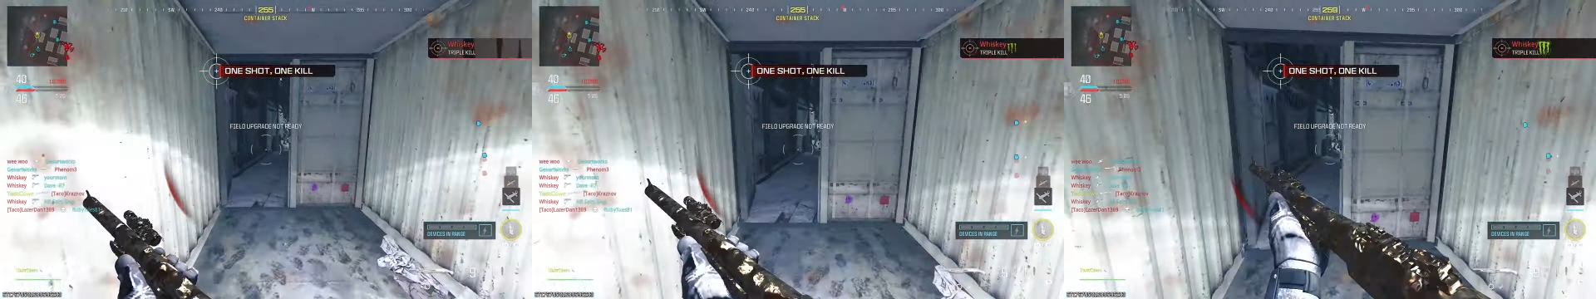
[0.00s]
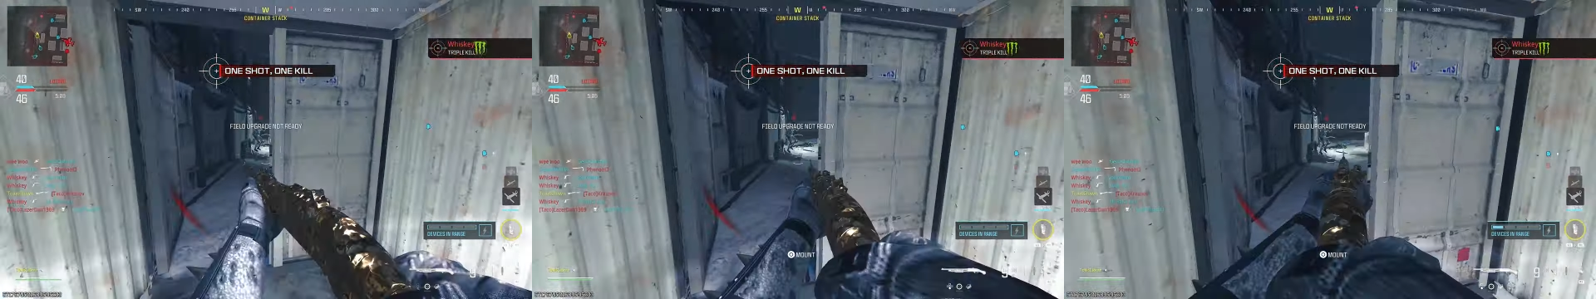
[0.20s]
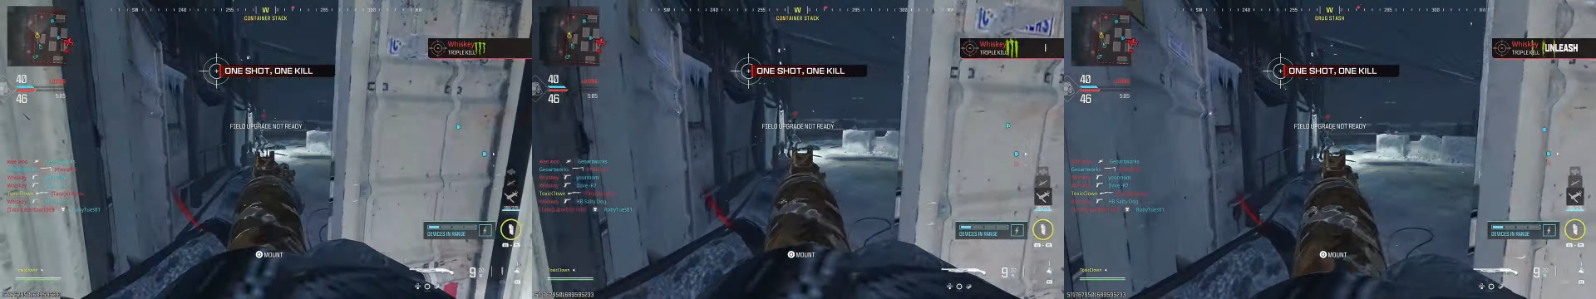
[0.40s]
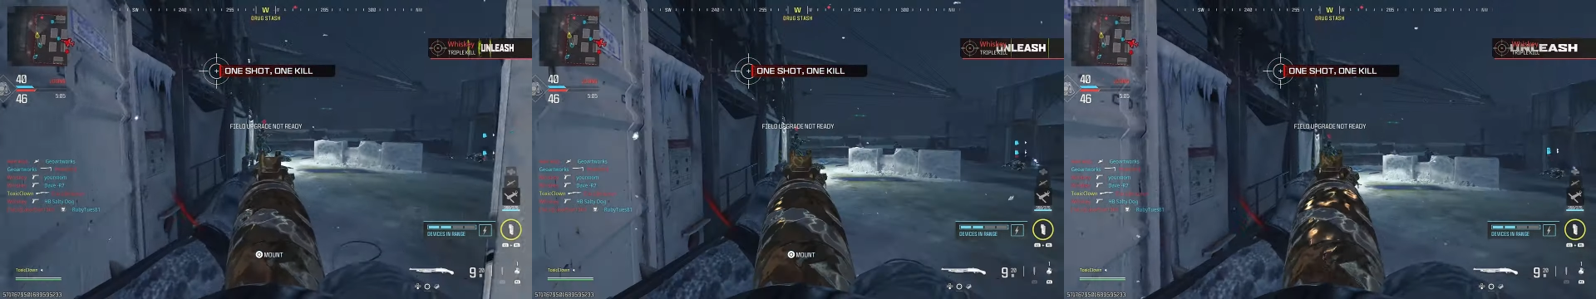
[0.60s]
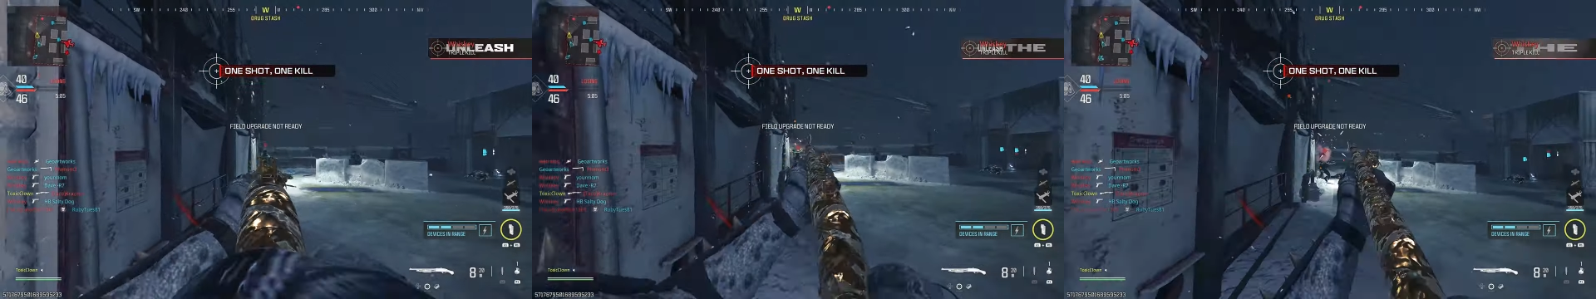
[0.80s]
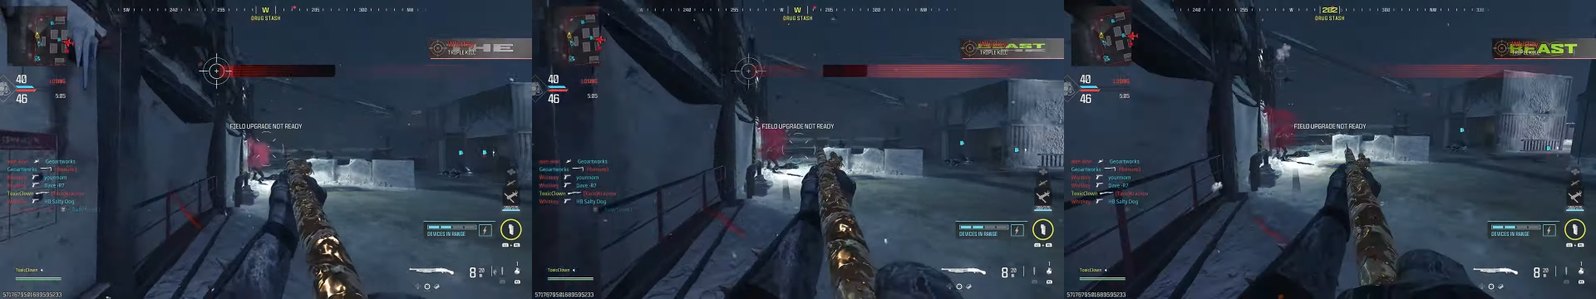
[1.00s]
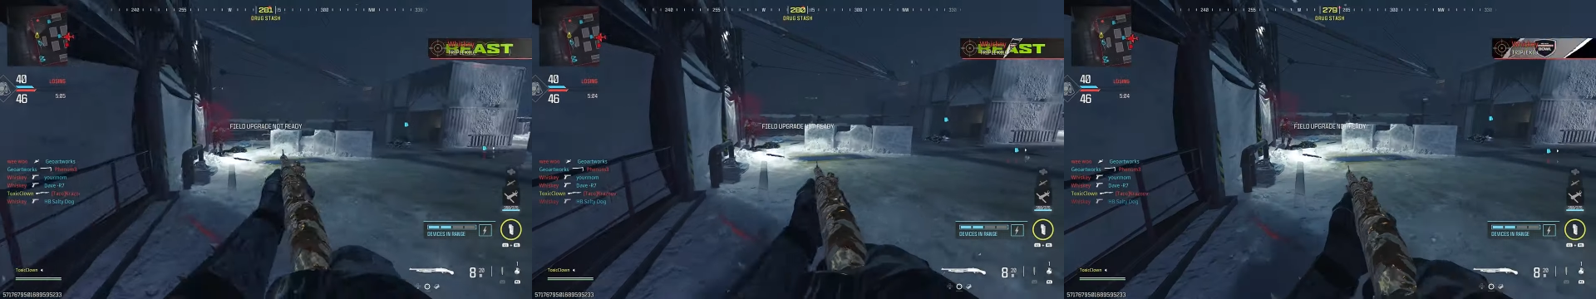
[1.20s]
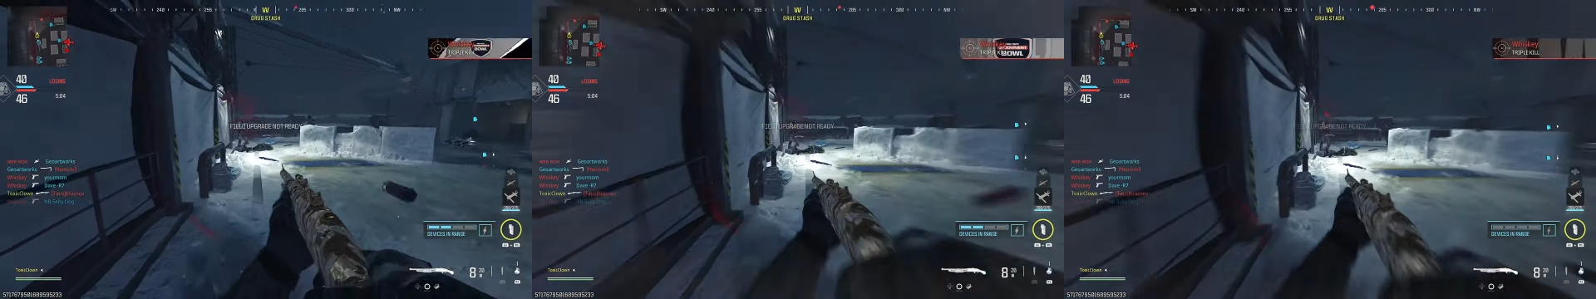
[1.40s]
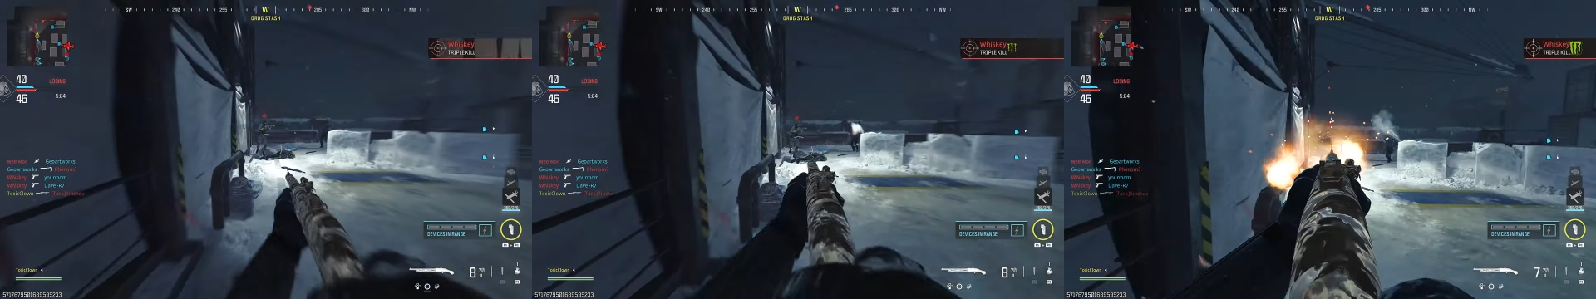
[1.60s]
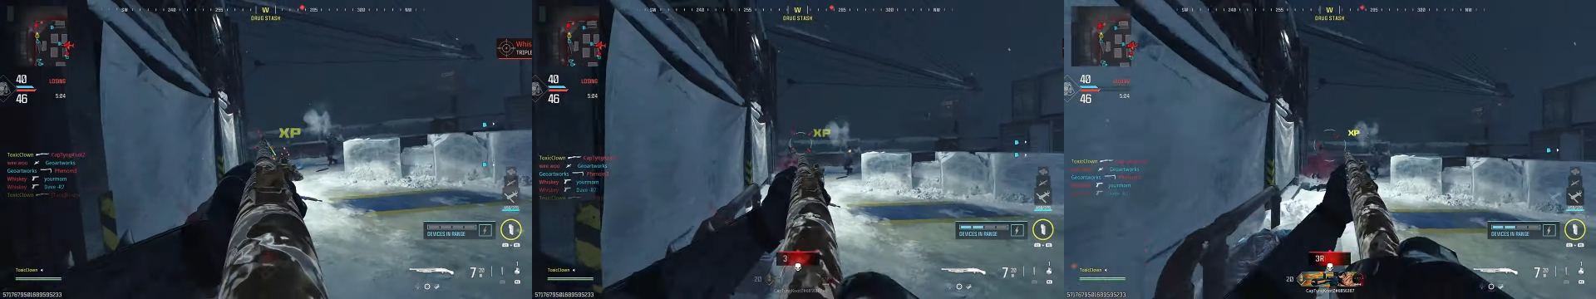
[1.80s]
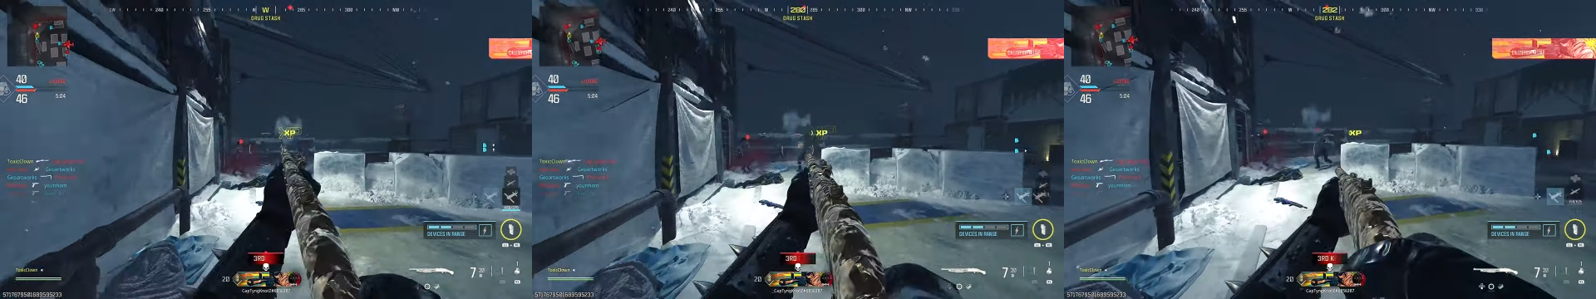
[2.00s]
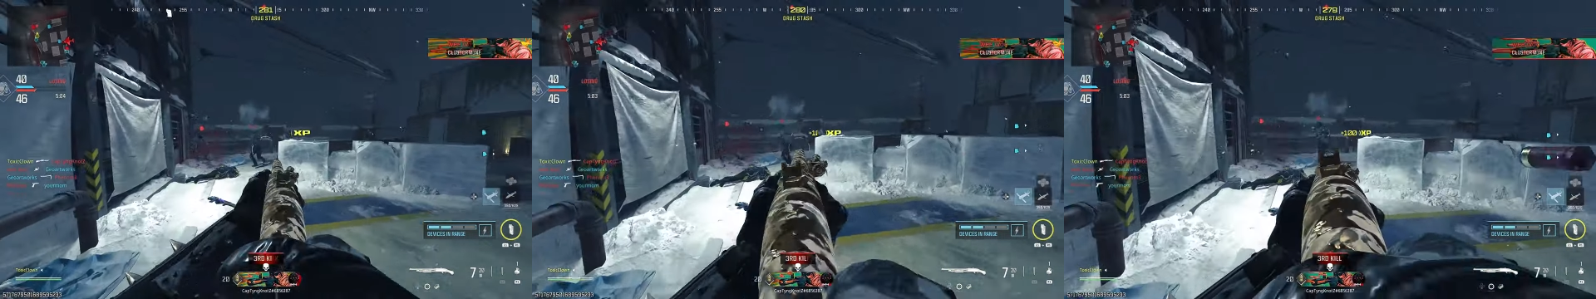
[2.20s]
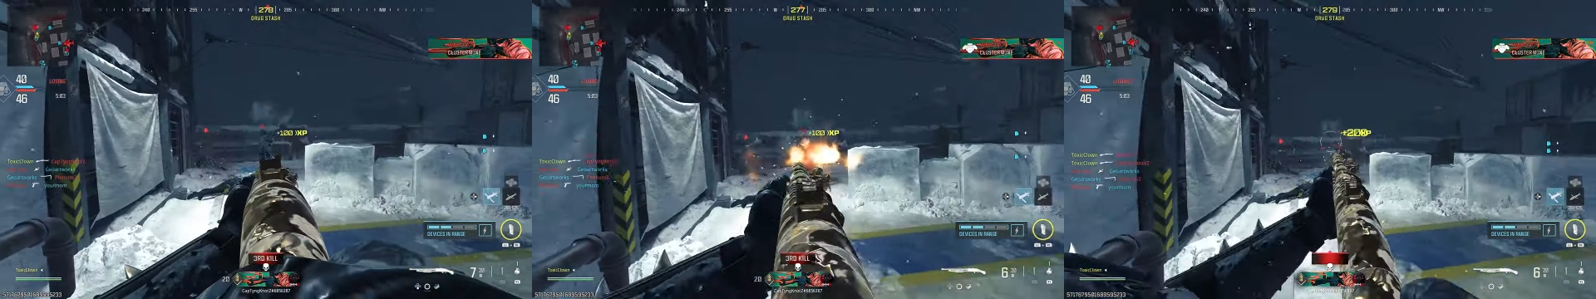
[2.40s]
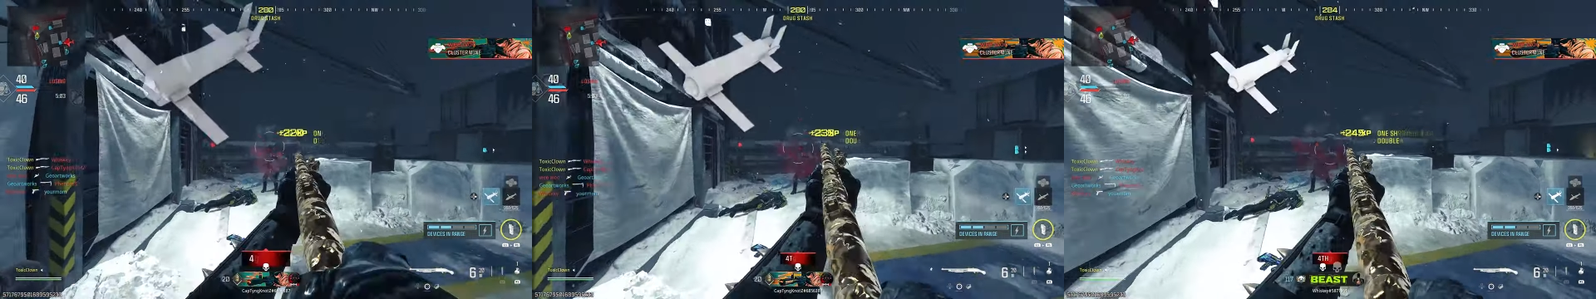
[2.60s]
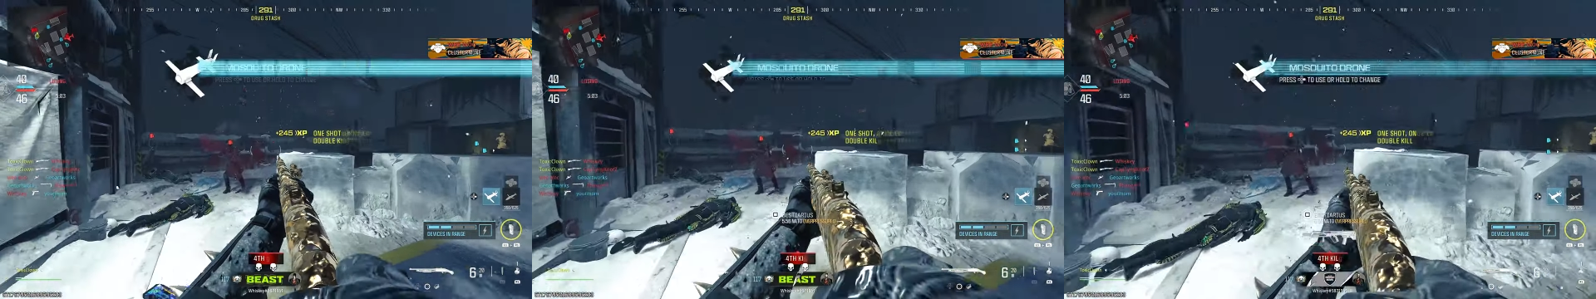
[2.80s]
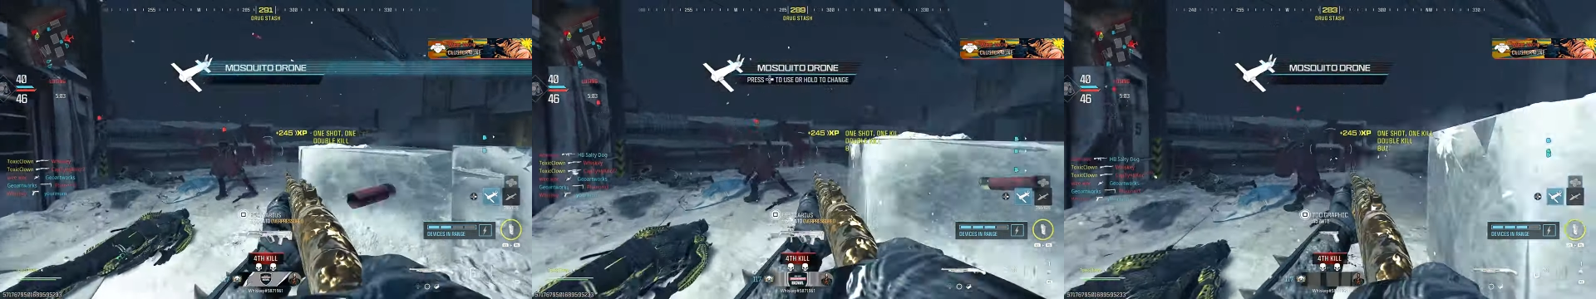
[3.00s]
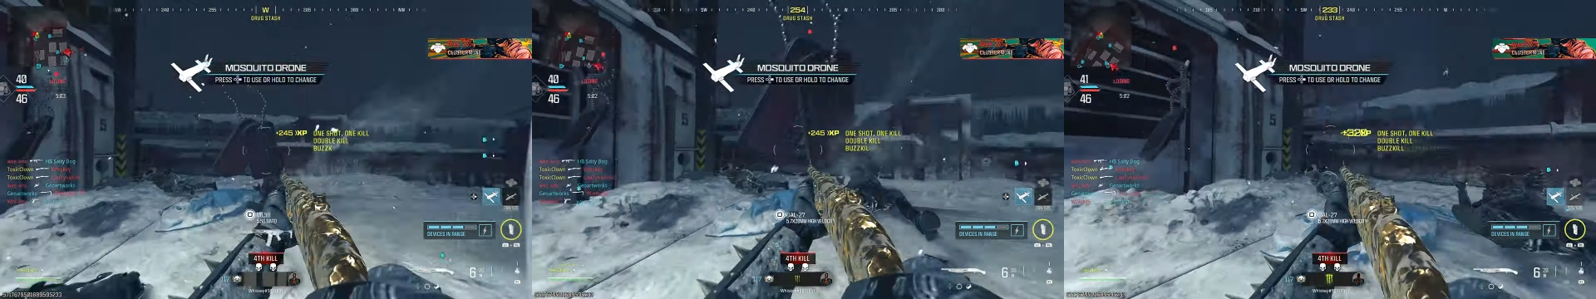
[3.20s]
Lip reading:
(no speaker visible)